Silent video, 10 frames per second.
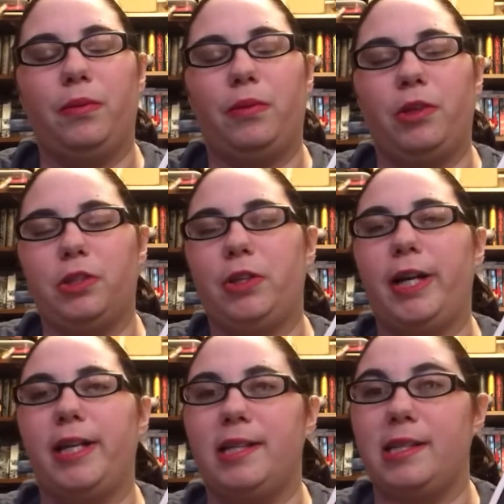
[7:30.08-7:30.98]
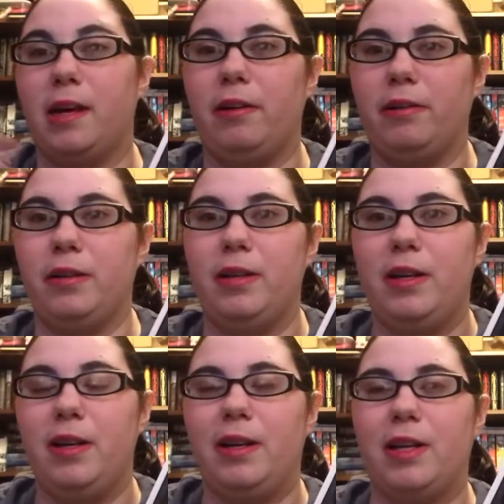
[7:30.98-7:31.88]
they're trying to sell,
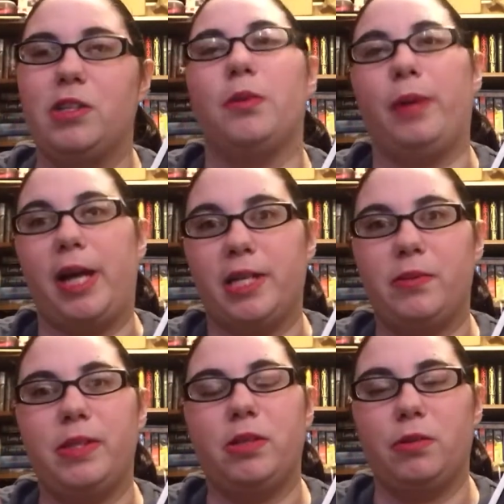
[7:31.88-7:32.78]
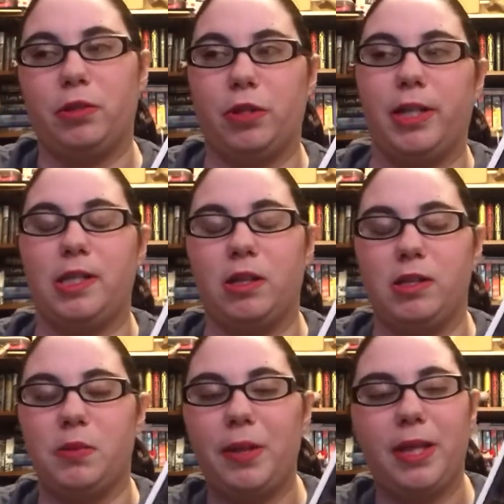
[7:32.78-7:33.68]
because they're blacksmiths, so they're trying to sell the
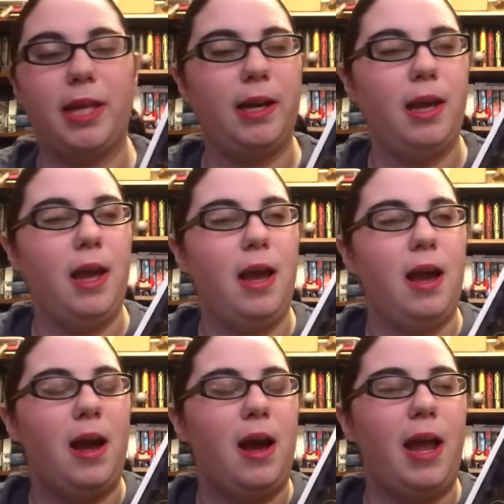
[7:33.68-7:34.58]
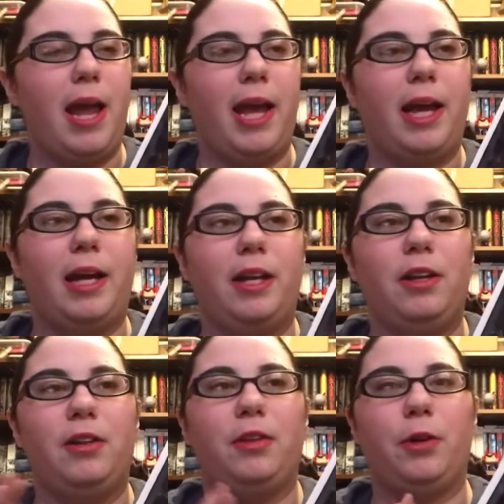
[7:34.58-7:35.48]
smithy,
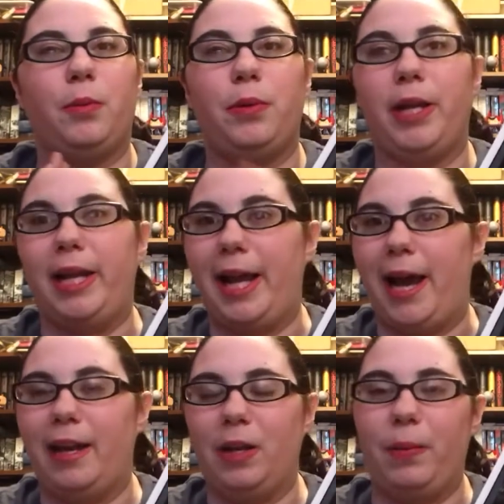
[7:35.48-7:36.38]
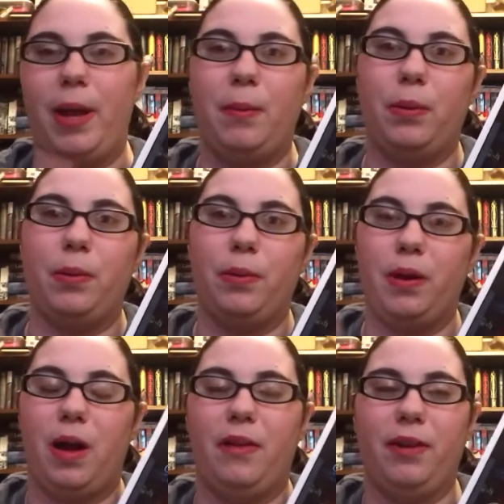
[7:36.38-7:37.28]
and they're putting an ad in the paper
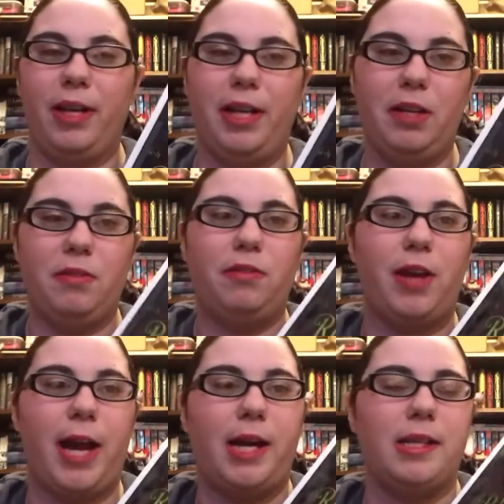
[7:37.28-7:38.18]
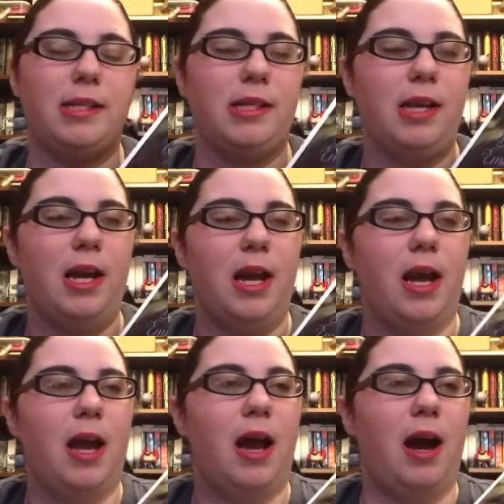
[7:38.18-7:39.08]
that Eve has,
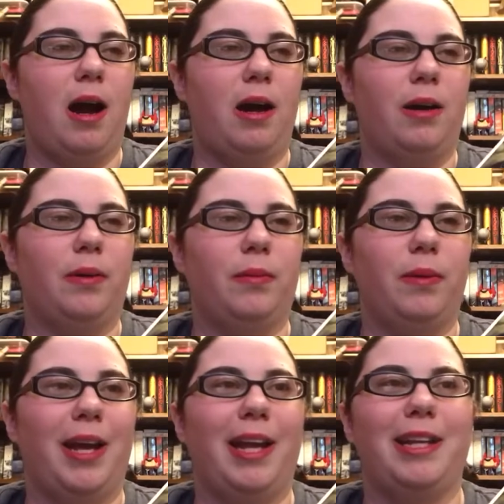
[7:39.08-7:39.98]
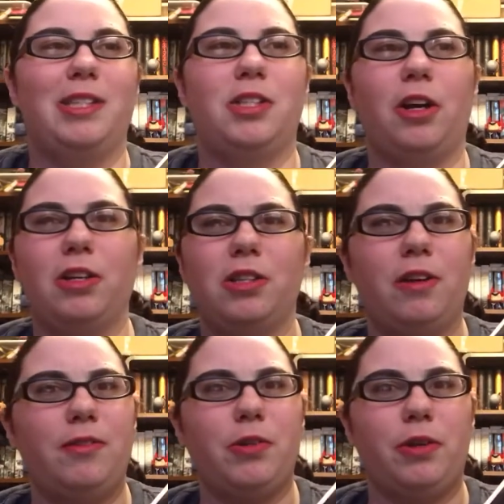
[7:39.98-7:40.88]
and it starts
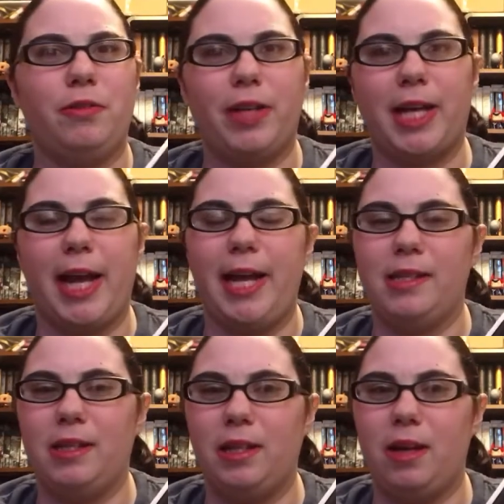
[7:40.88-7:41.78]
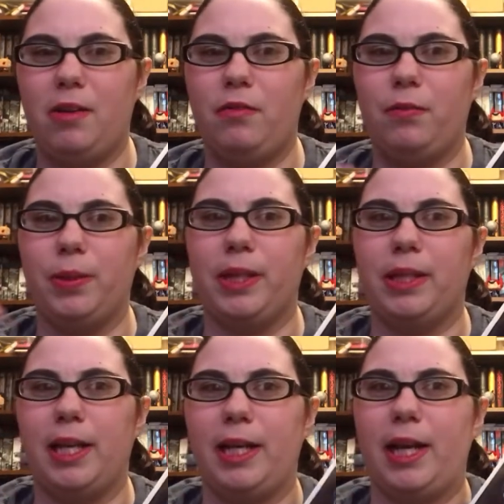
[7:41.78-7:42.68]
off sort of like a hate to love, but
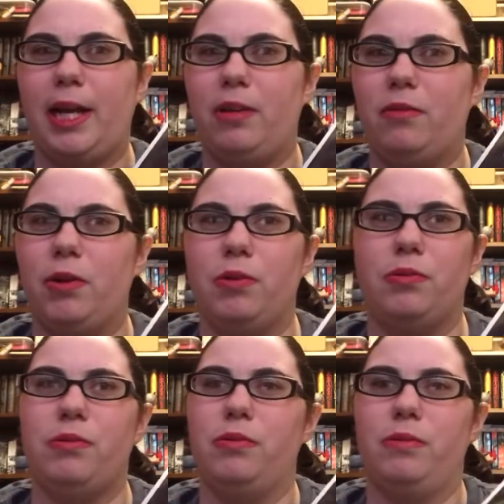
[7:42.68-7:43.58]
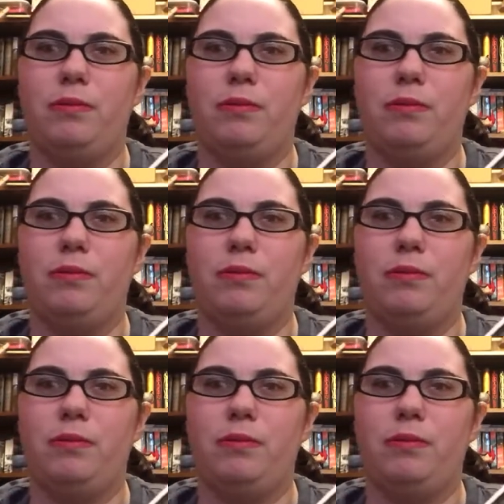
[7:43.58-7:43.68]
then kind of goes,